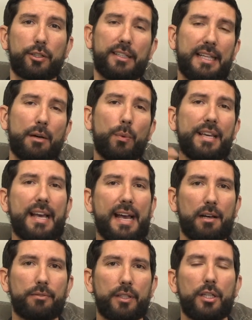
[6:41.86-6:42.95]
training that we
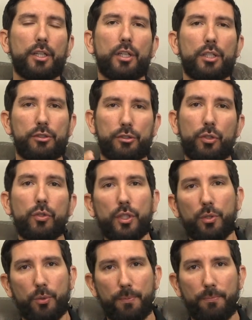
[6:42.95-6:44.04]
have to
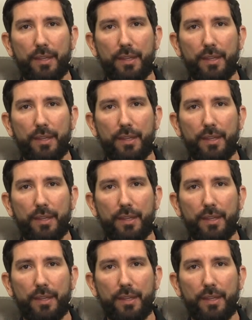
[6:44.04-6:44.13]
you.